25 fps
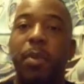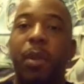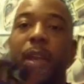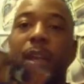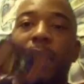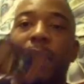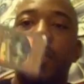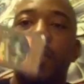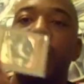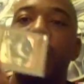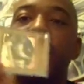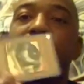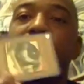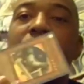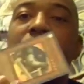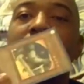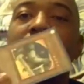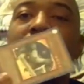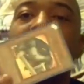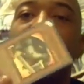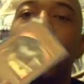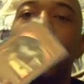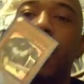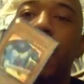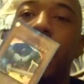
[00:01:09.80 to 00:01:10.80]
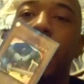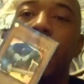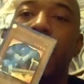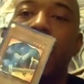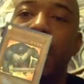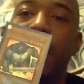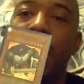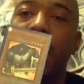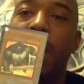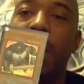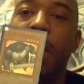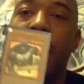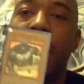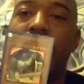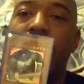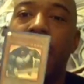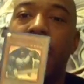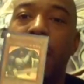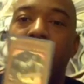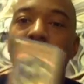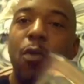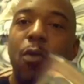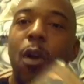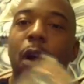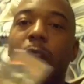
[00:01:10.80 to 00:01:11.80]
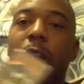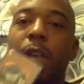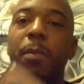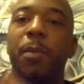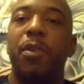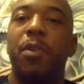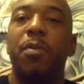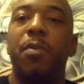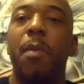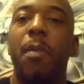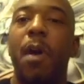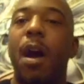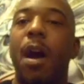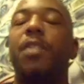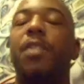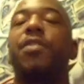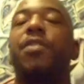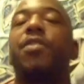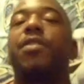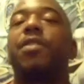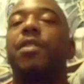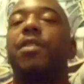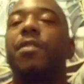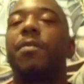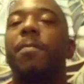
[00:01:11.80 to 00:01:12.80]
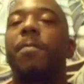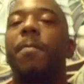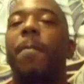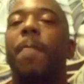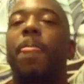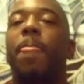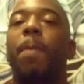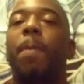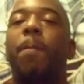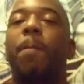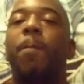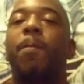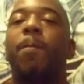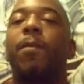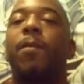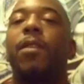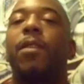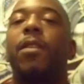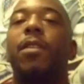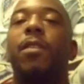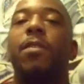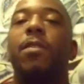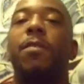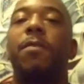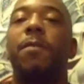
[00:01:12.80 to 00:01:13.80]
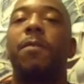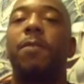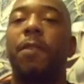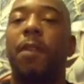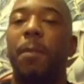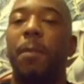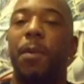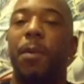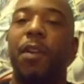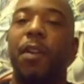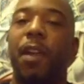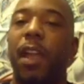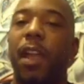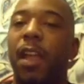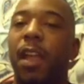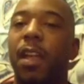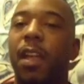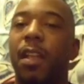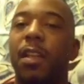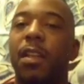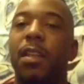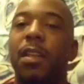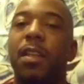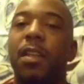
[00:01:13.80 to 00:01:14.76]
pitch any Koa'ki Meiru monster from your hand